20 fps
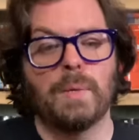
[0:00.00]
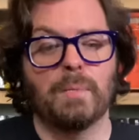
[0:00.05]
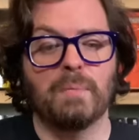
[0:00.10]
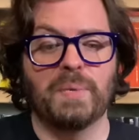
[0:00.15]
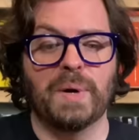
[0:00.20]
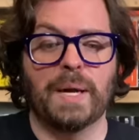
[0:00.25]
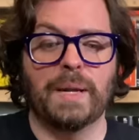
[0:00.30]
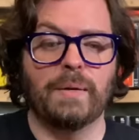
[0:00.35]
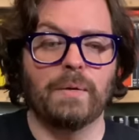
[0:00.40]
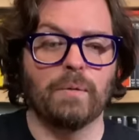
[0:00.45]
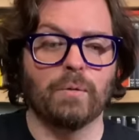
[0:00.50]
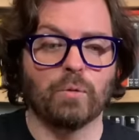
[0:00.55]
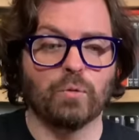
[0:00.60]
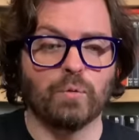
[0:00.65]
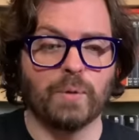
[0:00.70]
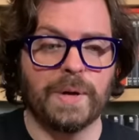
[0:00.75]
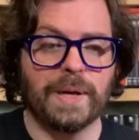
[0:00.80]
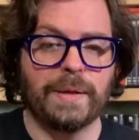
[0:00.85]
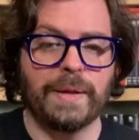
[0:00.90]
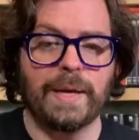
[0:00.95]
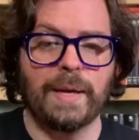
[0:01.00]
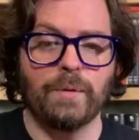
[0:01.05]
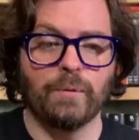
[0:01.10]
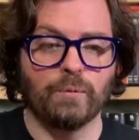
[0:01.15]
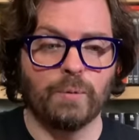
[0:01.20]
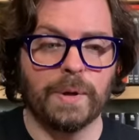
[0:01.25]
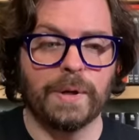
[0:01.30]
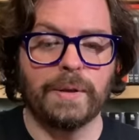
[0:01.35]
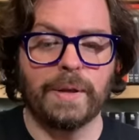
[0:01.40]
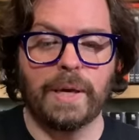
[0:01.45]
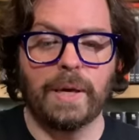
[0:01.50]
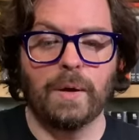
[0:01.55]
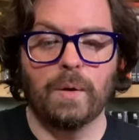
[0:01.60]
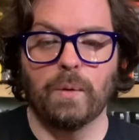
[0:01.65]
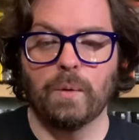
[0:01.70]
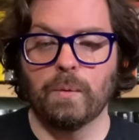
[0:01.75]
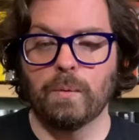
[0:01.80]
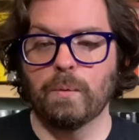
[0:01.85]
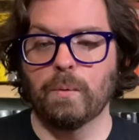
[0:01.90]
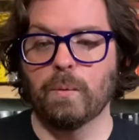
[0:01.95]
But really, really
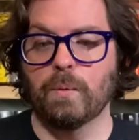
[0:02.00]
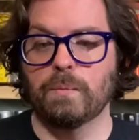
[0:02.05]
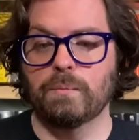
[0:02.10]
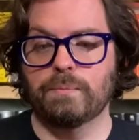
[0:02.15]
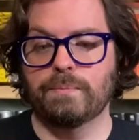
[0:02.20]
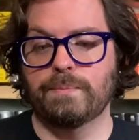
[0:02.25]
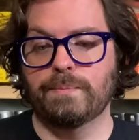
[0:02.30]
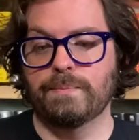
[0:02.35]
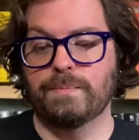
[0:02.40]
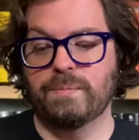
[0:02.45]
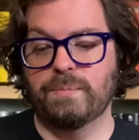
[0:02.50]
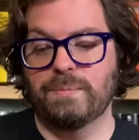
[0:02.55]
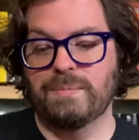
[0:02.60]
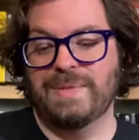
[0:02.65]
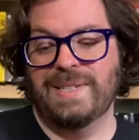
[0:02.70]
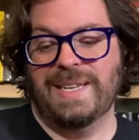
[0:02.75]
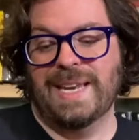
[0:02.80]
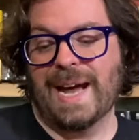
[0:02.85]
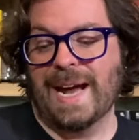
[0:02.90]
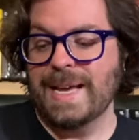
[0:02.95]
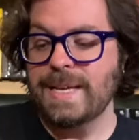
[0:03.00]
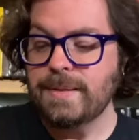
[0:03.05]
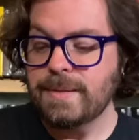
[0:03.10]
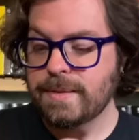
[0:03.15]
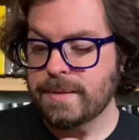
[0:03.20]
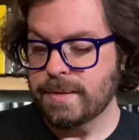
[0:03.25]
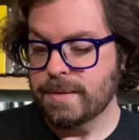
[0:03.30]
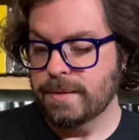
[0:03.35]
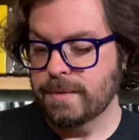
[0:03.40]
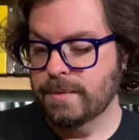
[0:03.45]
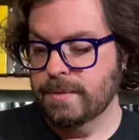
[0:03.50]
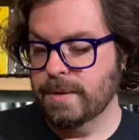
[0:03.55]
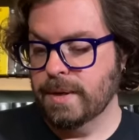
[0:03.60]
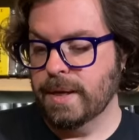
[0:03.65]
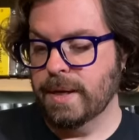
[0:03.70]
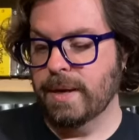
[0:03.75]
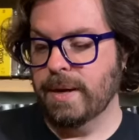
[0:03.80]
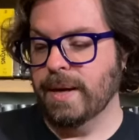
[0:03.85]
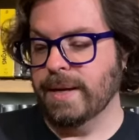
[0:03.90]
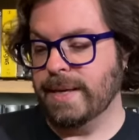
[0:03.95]
nice.
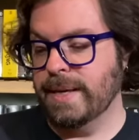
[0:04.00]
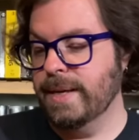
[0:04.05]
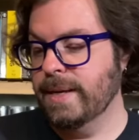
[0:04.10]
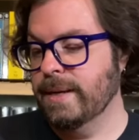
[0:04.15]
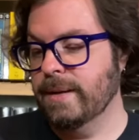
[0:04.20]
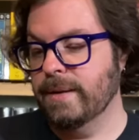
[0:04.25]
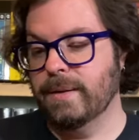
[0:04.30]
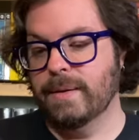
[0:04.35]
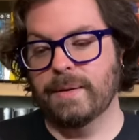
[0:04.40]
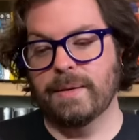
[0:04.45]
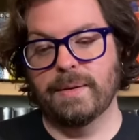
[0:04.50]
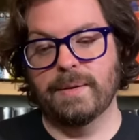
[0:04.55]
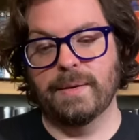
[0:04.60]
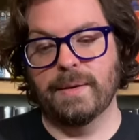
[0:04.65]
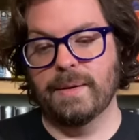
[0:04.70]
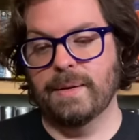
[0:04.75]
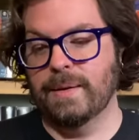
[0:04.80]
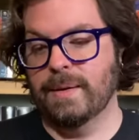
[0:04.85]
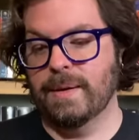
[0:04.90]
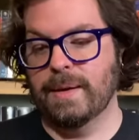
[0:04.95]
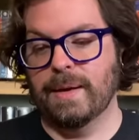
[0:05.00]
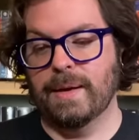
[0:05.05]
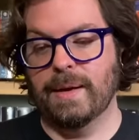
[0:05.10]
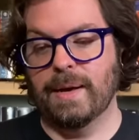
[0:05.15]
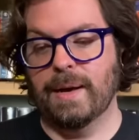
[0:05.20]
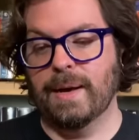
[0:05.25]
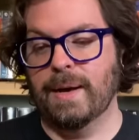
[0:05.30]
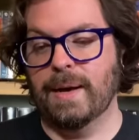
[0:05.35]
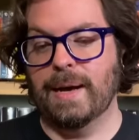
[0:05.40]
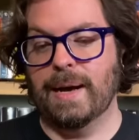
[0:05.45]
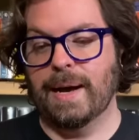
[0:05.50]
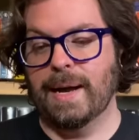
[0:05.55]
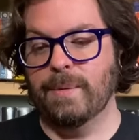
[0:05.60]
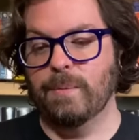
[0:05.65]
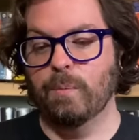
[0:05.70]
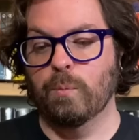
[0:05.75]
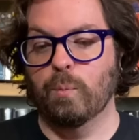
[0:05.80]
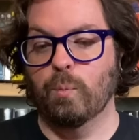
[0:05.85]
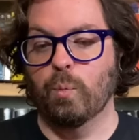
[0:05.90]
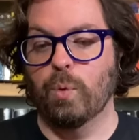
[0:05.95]
Again,
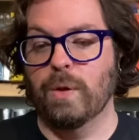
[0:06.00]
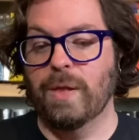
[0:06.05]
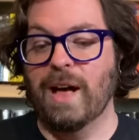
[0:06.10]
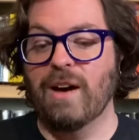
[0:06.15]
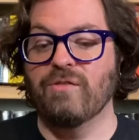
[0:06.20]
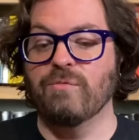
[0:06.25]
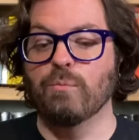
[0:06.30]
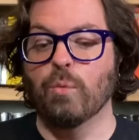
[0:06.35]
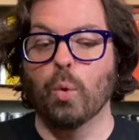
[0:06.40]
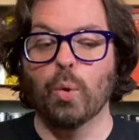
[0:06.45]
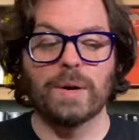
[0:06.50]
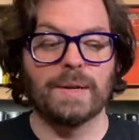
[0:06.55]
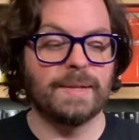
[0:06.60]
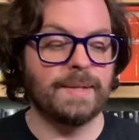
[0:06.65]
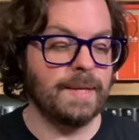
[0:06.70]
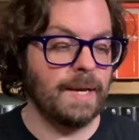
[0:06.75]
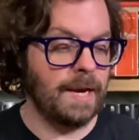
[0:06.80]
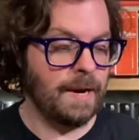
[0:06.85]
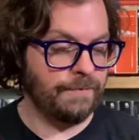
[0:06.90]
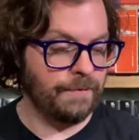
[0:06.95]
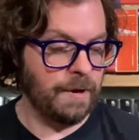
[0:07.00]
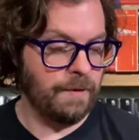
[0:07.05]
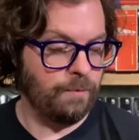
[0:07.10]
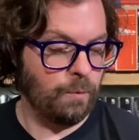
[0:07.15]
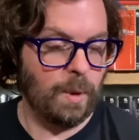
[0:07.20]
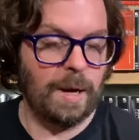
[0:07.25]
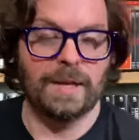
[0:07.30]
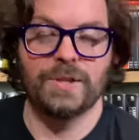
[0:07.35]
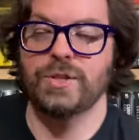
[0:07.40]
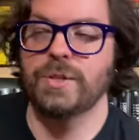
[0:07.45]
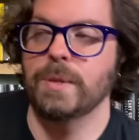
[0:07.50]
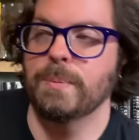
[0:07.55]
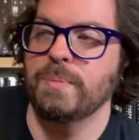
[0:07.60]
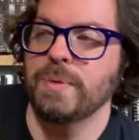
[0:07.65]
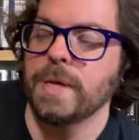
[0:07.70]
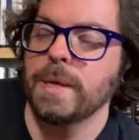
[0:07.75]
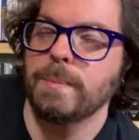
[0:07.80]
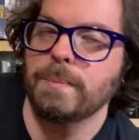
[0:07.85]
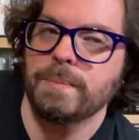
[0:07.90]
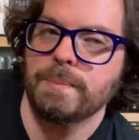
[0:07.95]
I will have more to say after I've watched it.
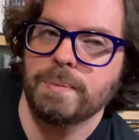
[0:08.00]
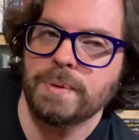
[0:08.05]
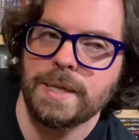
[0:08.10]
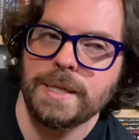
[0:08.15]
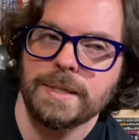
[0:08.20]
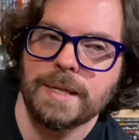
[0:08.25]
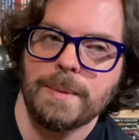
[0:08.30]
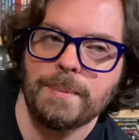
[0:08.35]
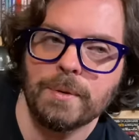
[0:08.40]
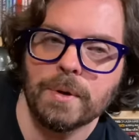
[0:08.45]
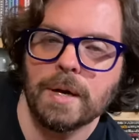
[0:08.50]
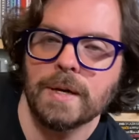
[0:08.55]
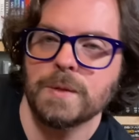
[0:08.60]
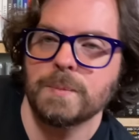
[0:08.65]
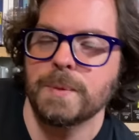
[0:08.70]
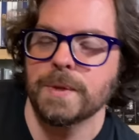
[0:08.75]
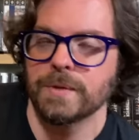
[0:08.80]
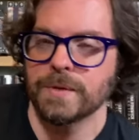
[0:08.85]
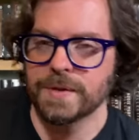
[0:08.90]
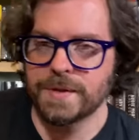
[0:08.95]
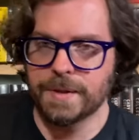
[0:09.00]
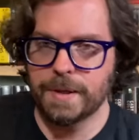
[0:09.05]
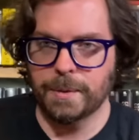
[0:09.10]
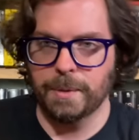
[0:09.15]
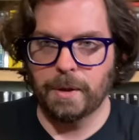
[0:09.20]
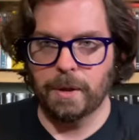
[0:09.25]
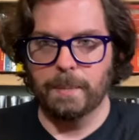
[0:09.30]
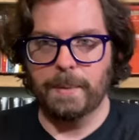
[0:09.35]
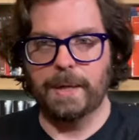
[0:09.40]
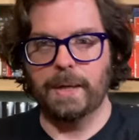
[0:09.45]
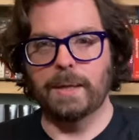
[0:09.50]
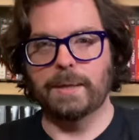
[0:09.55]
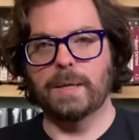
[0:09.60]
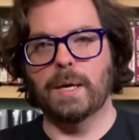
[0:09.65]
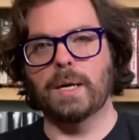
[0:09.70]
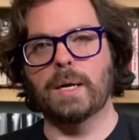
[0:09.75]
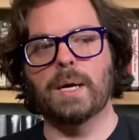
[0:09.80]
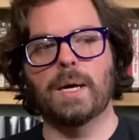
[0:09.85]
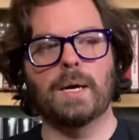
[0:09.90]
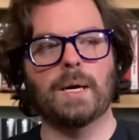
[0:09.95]
Please keep your eyes peeled to
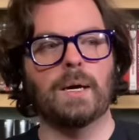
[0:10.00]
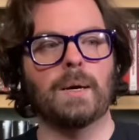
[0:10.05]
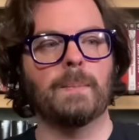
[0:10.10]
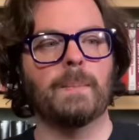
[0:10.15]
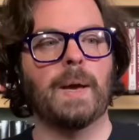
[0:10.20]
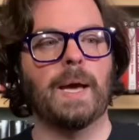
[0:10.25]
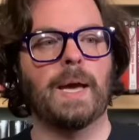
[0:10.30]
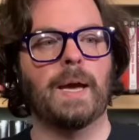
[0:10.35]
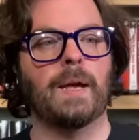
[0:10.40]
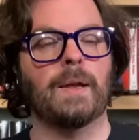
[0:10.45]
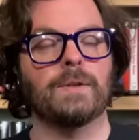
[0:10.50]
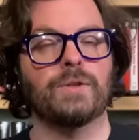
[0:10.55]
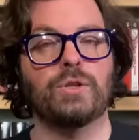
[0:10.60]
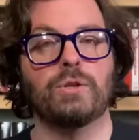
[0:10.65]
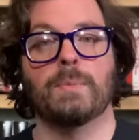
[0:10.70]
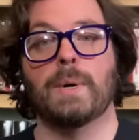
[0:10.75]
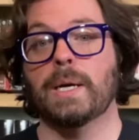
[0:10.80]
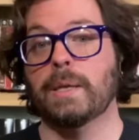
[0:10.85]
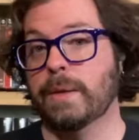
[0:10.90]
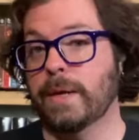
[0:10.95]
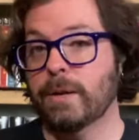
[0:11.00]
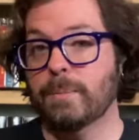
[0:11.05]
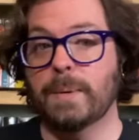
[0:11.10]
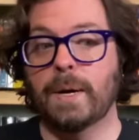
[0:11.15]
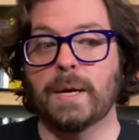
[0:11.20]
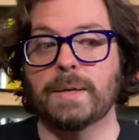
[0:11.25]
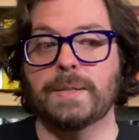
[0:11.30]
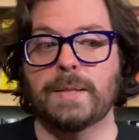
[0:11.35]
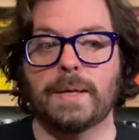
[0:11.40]
CerealAtMidnight.com and to my Letterboxd